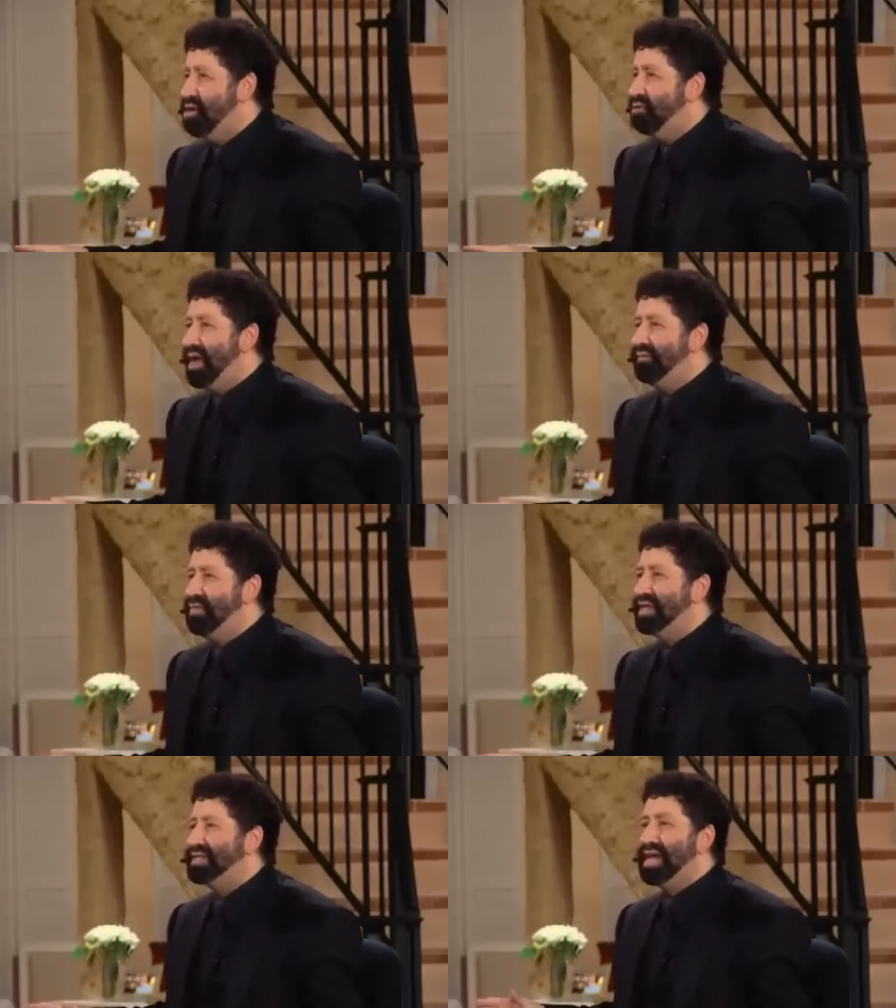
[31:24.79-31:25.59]

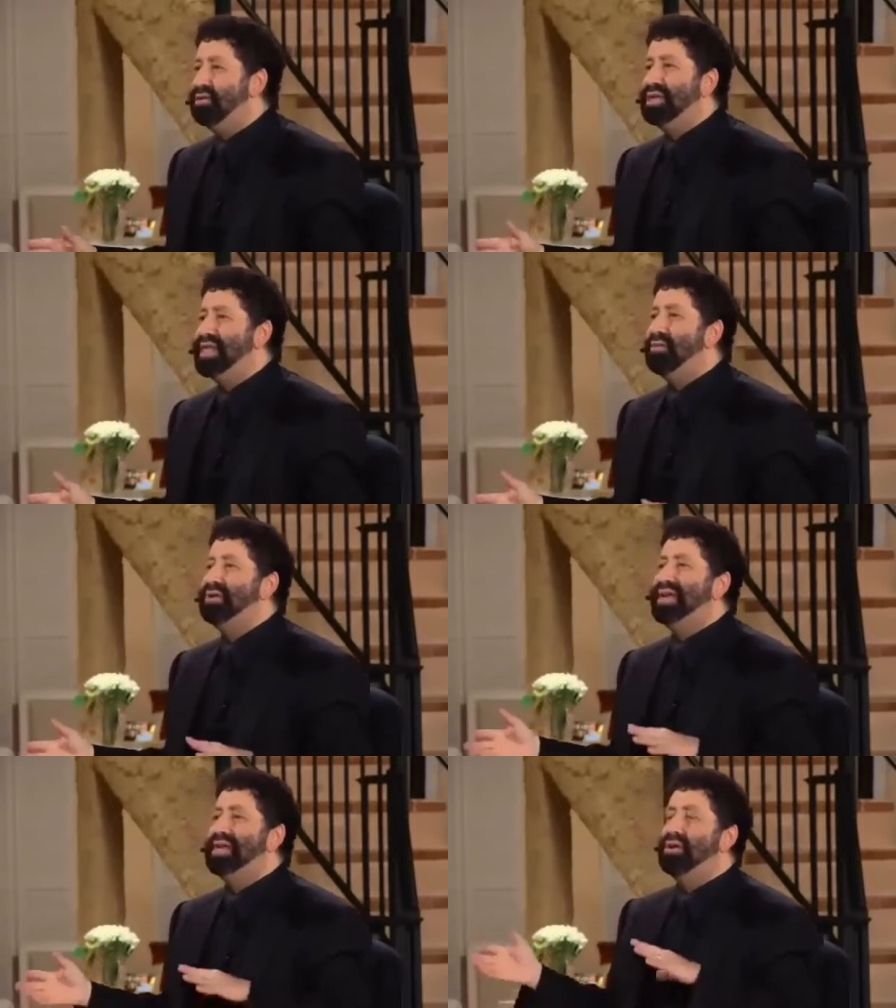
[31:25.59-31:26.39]
It's not only that
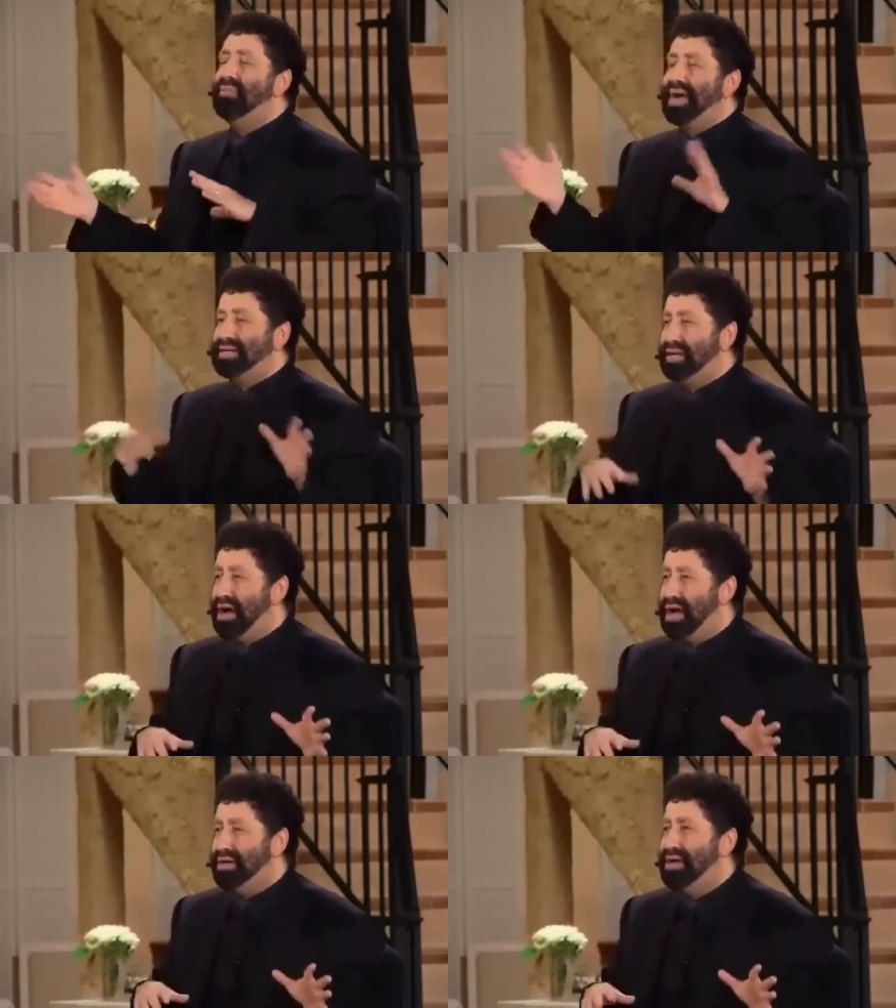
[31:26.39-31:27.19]
we didn't come back to
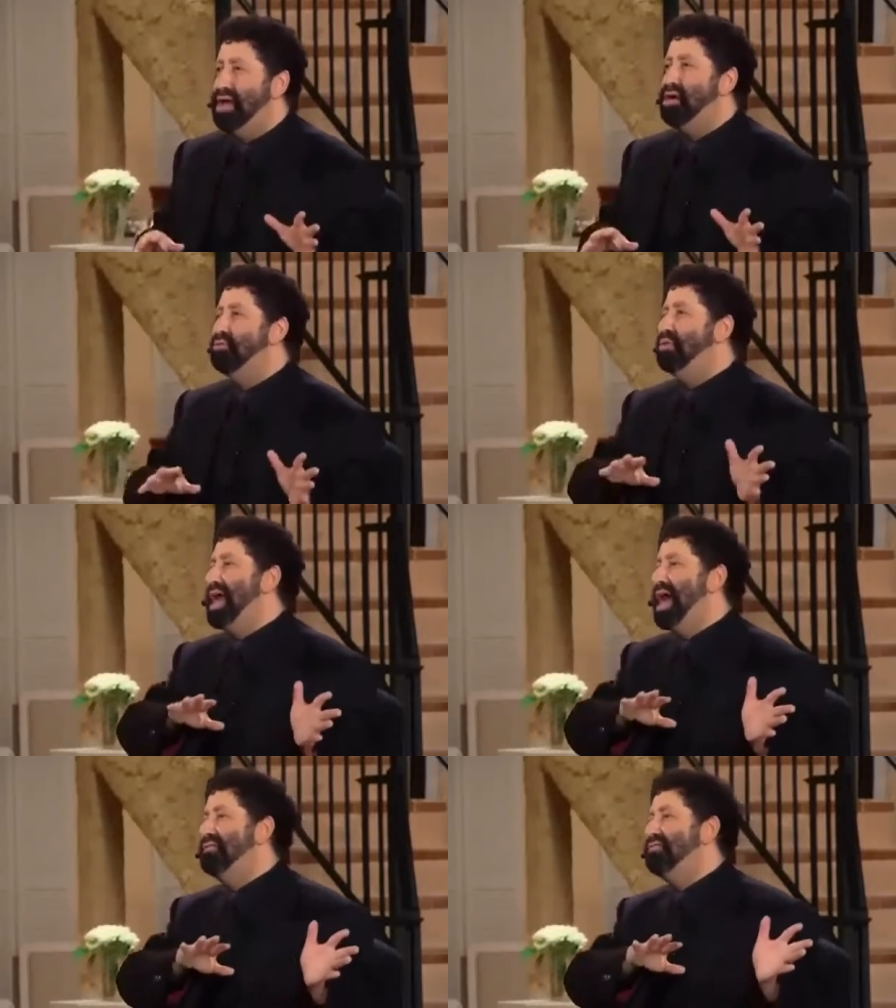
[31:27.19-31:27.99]
God, we
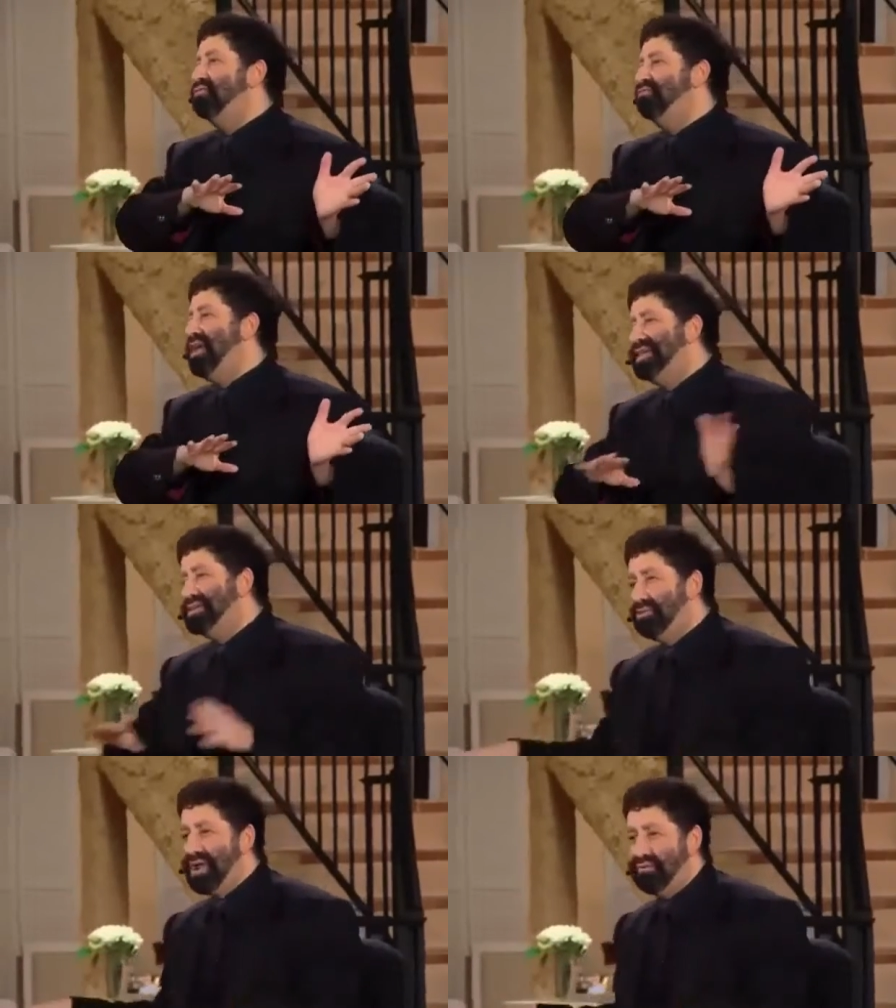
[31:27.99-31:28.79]
have
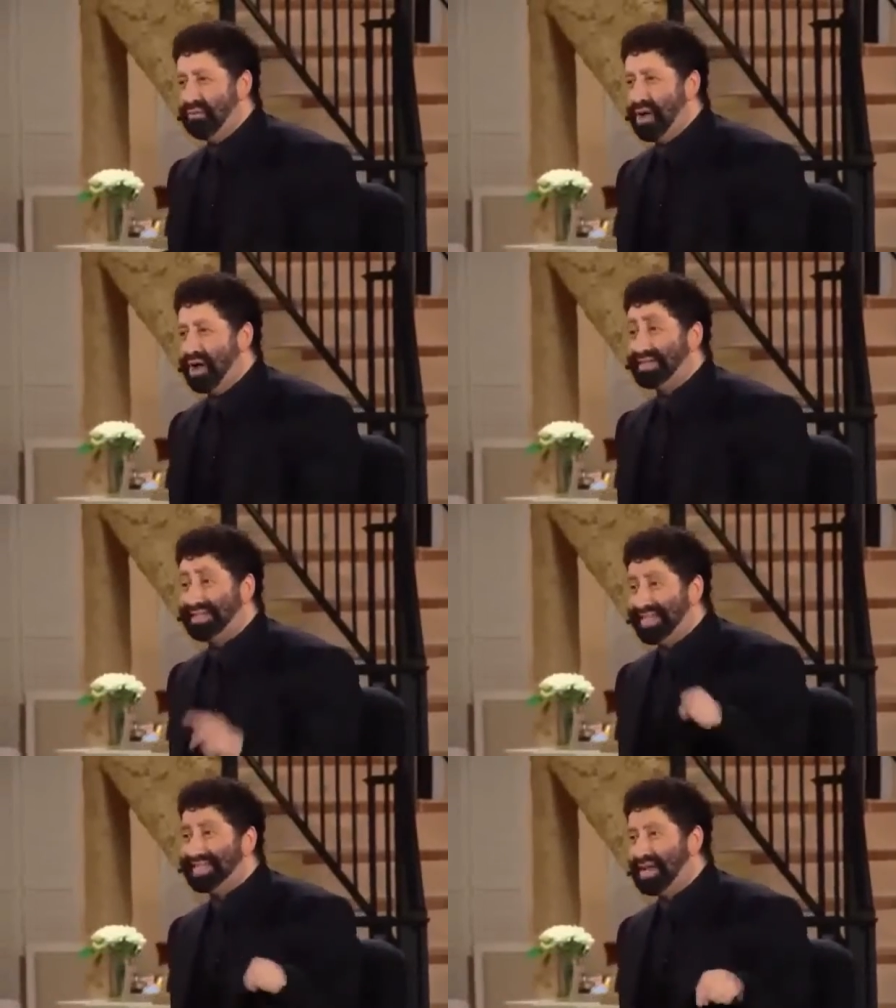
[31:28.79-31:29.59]
raced away from God
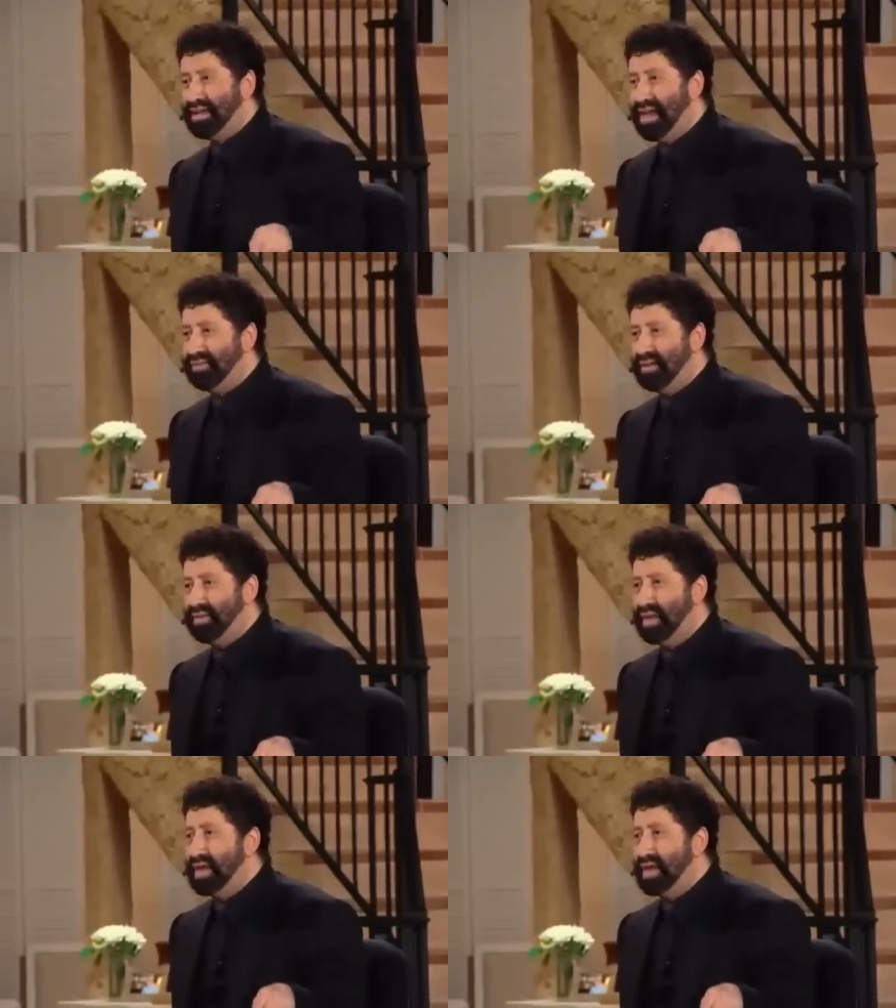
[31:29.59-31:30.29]
since 9/11.